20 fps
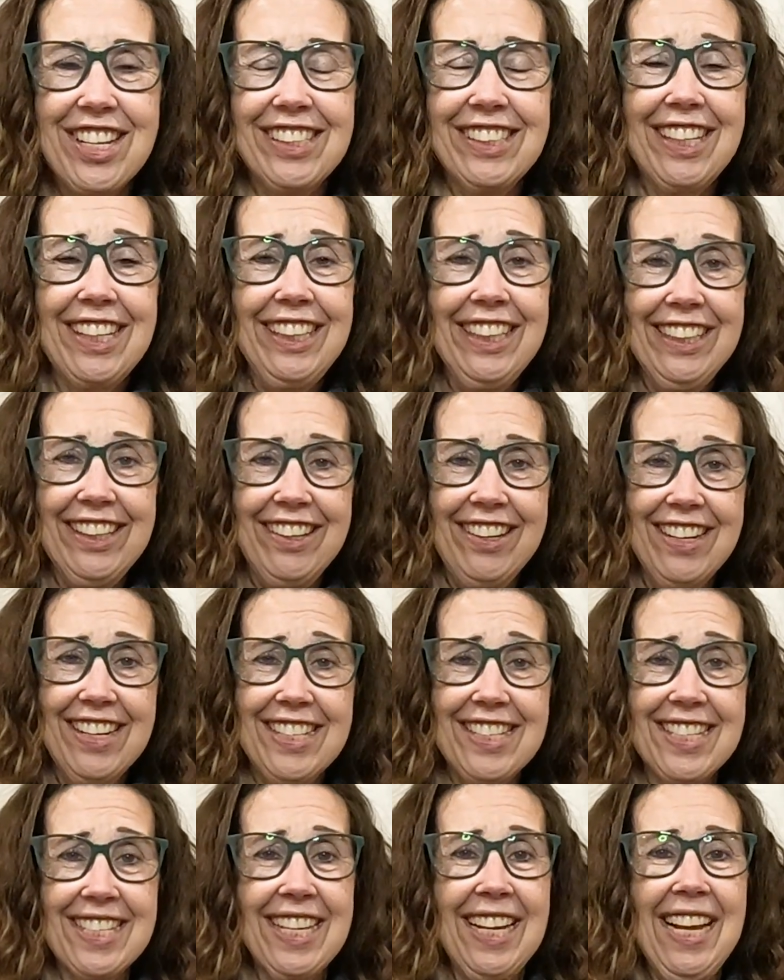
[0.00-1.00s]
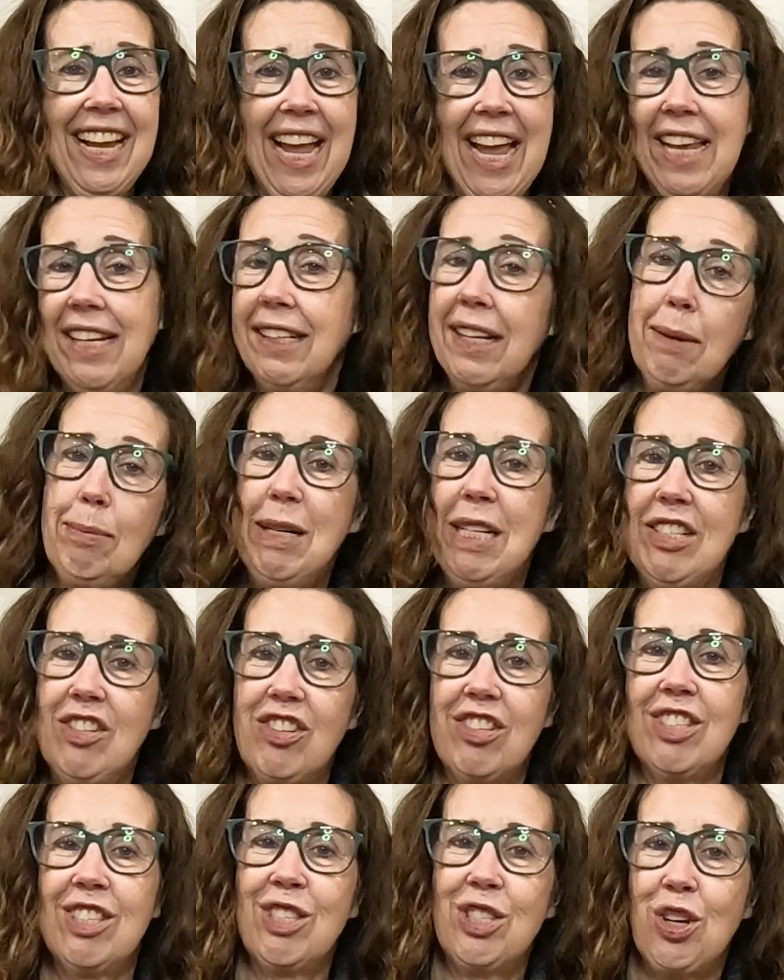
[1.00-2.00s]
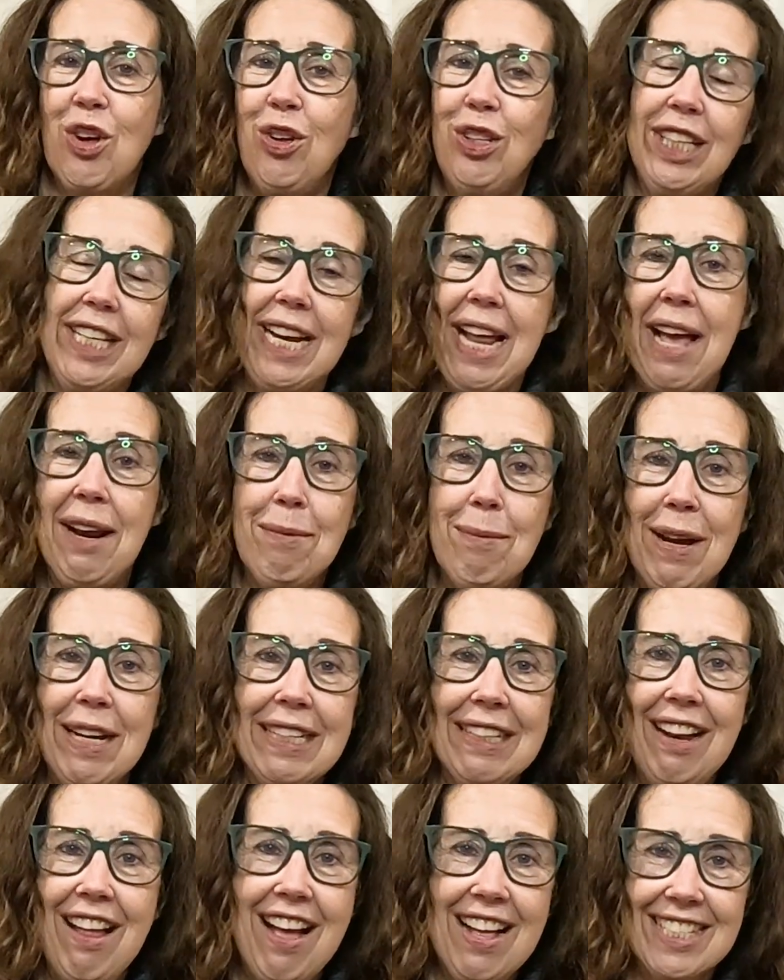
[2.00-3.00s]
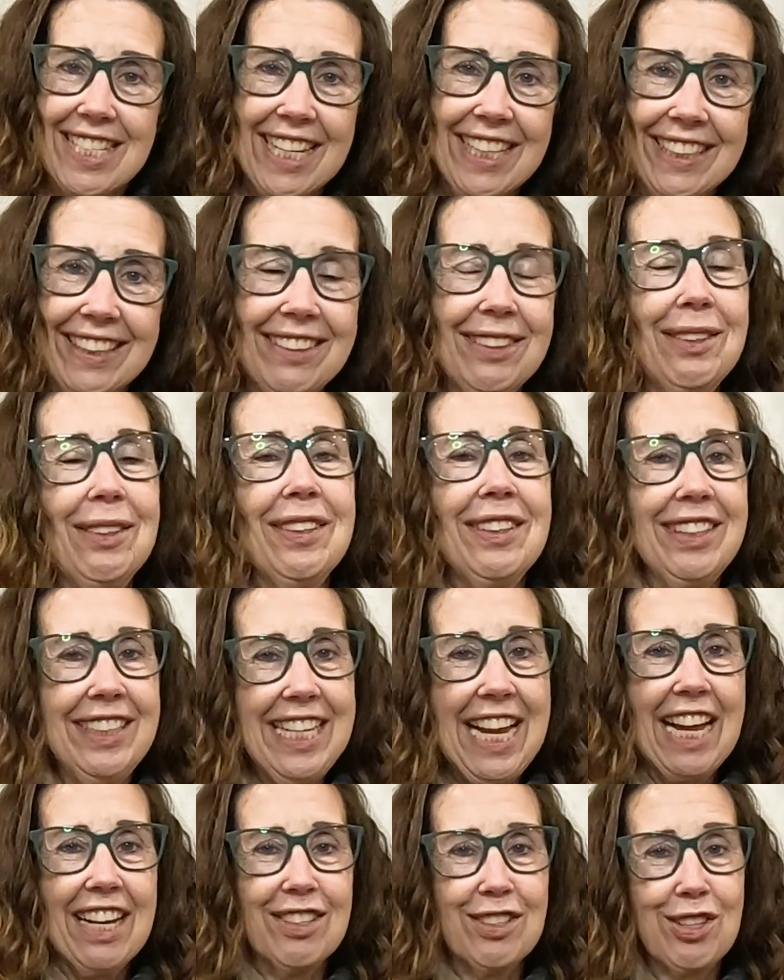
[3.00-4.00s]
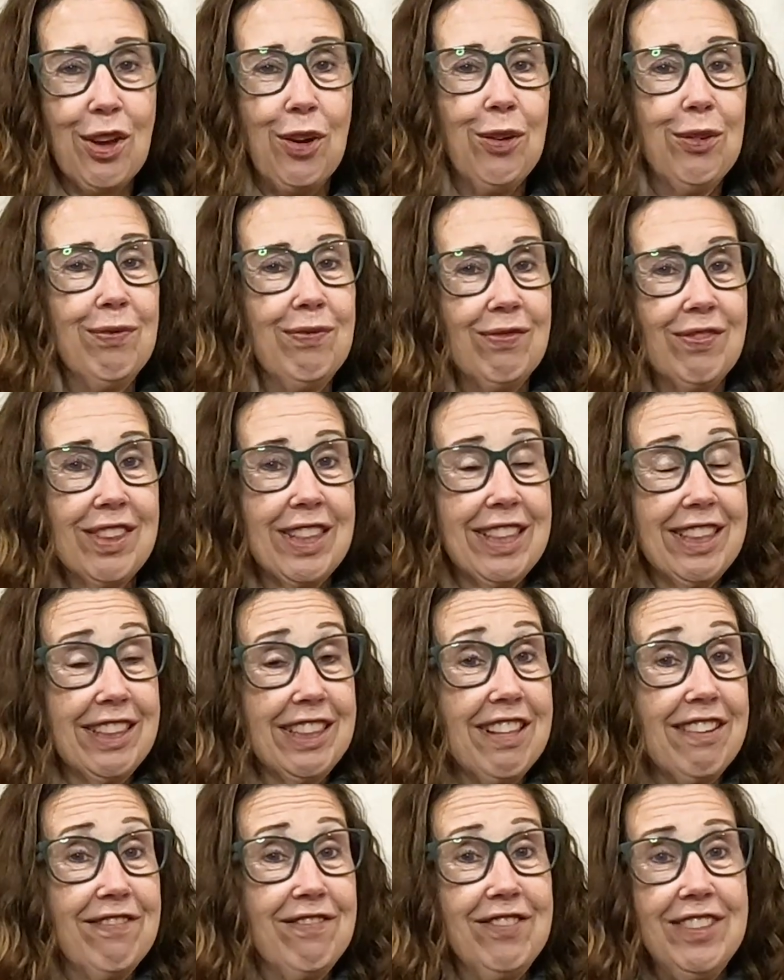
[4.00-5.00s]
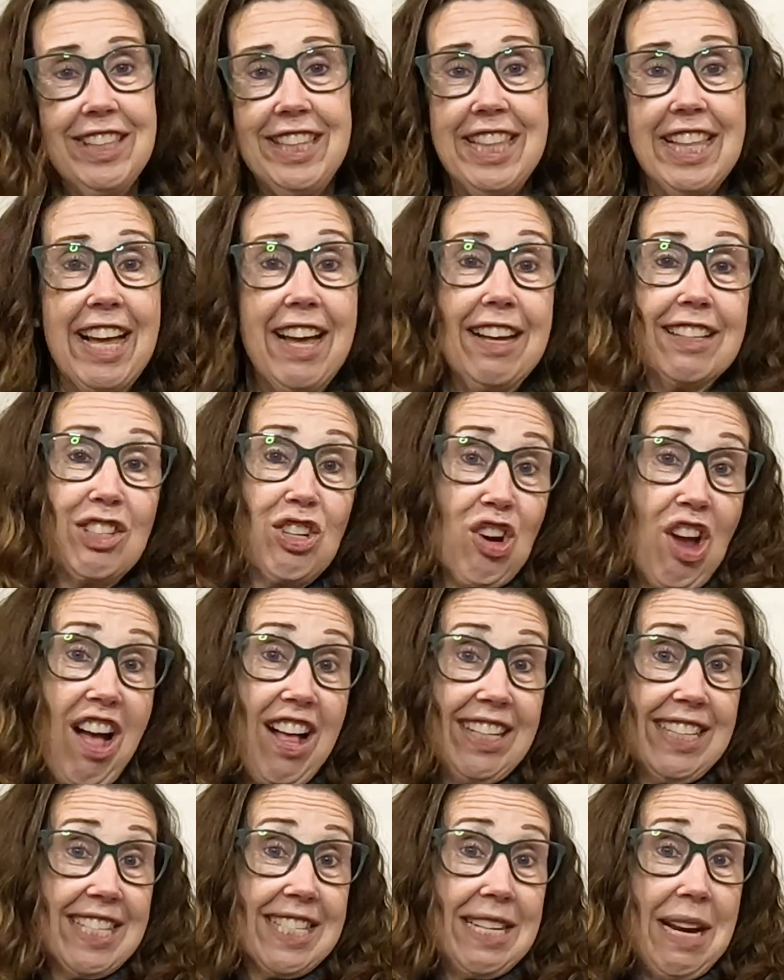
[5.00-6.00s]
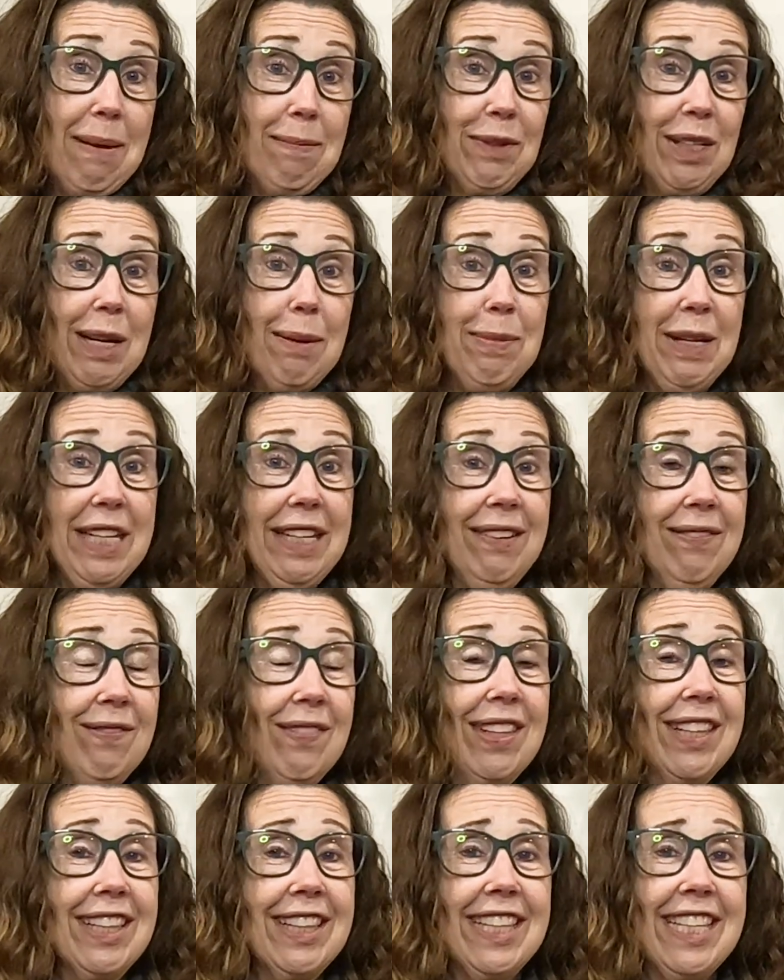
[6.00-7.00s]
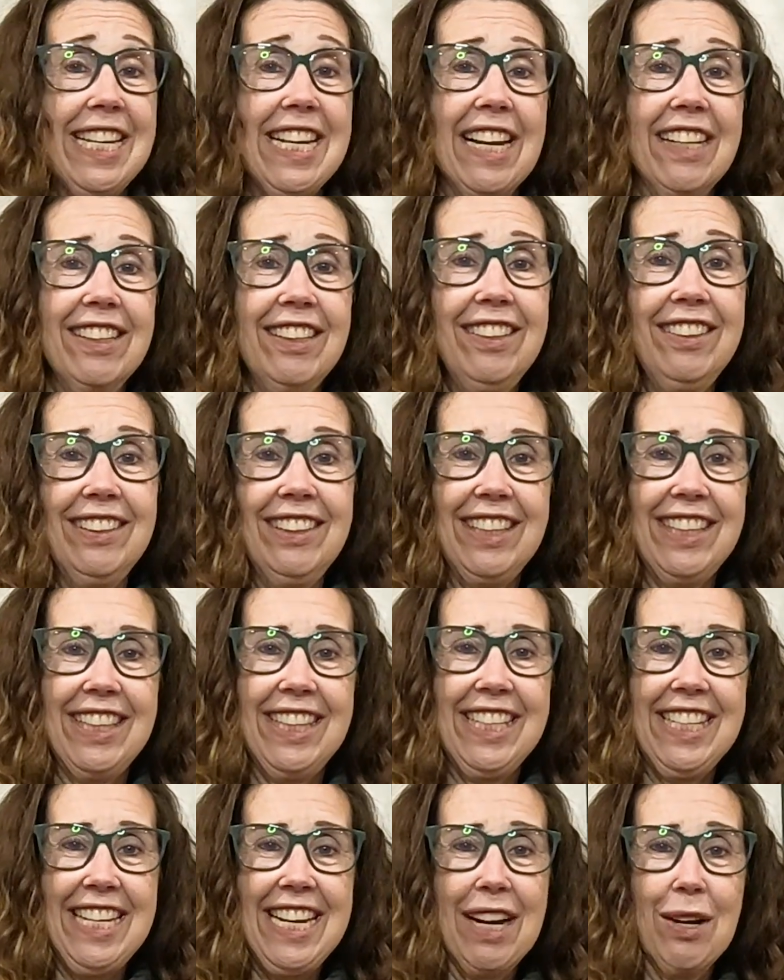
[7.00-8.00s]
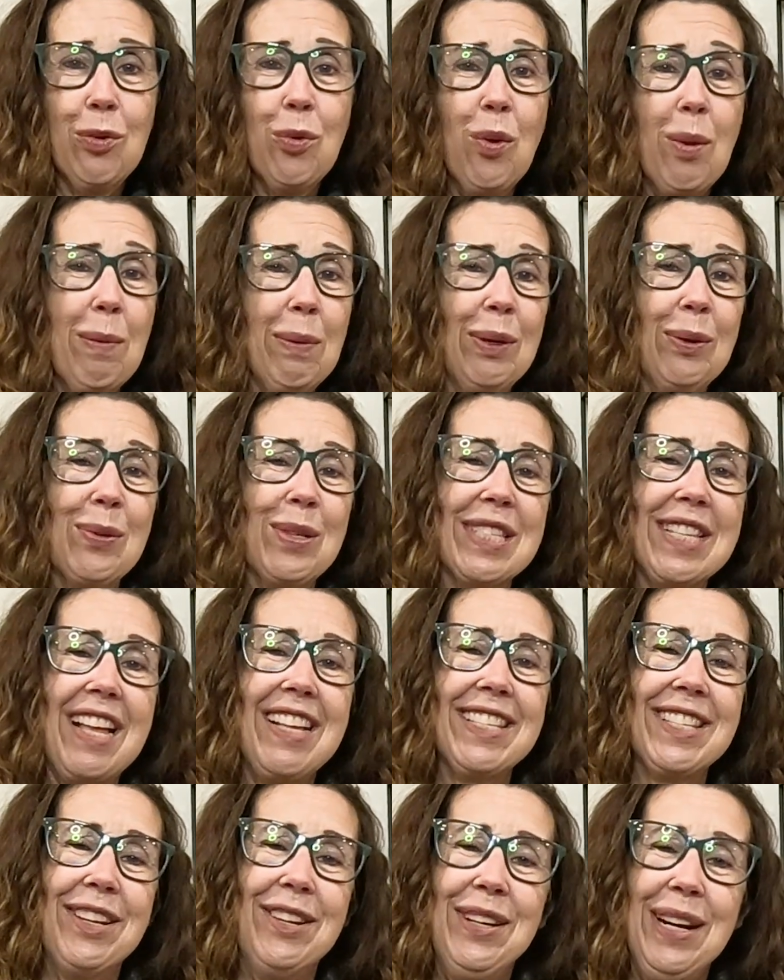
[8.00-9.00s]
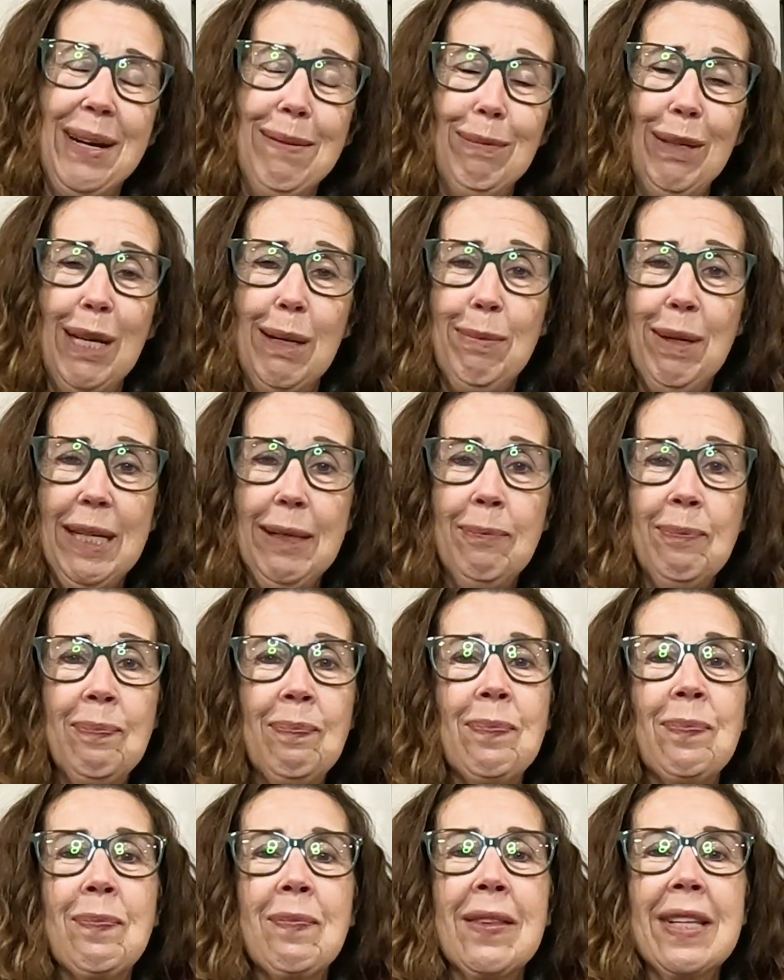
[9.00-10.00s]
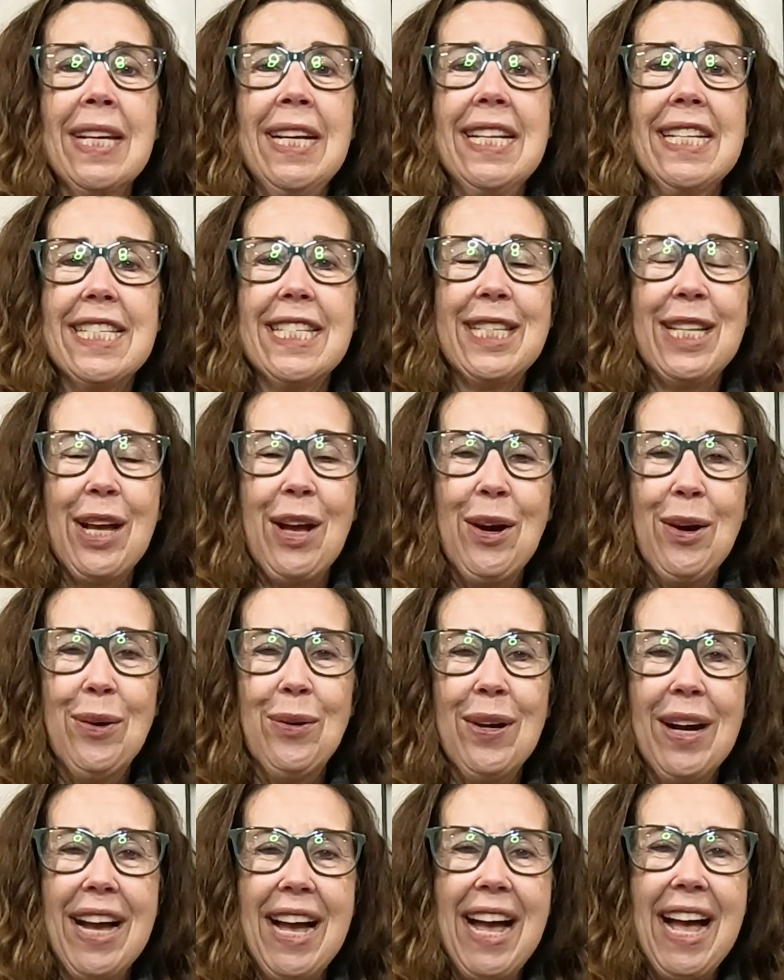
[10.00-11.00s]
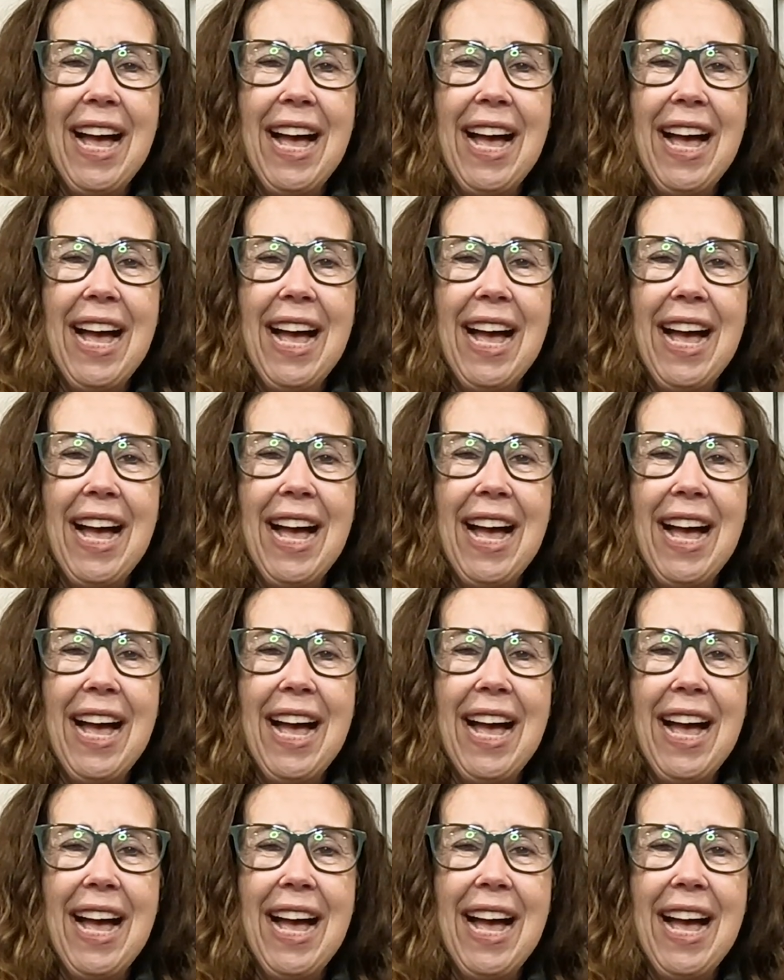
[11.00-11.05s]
on clearance, and Libby just stole it out of my closet." Yeah, so the shawl is named Libby. The young woman was also named Libby. So